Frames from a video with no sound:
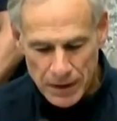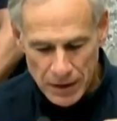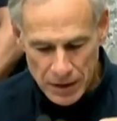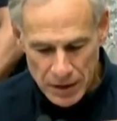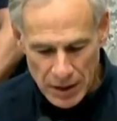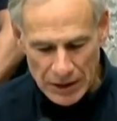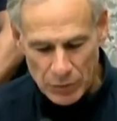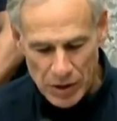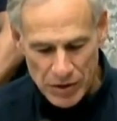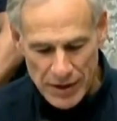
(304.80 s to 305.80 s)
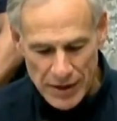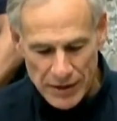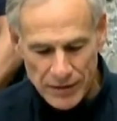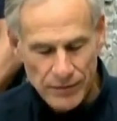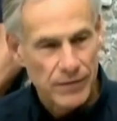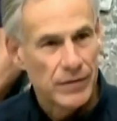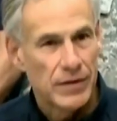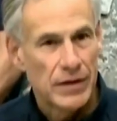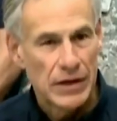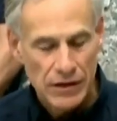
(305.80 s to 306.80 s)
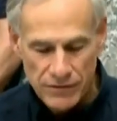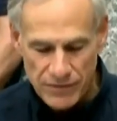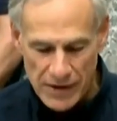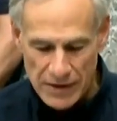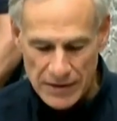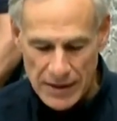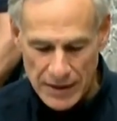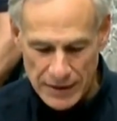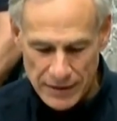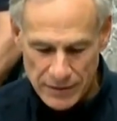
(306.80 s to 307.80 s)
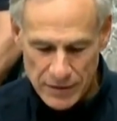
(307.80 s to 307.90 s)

Colorado County, Fayette County,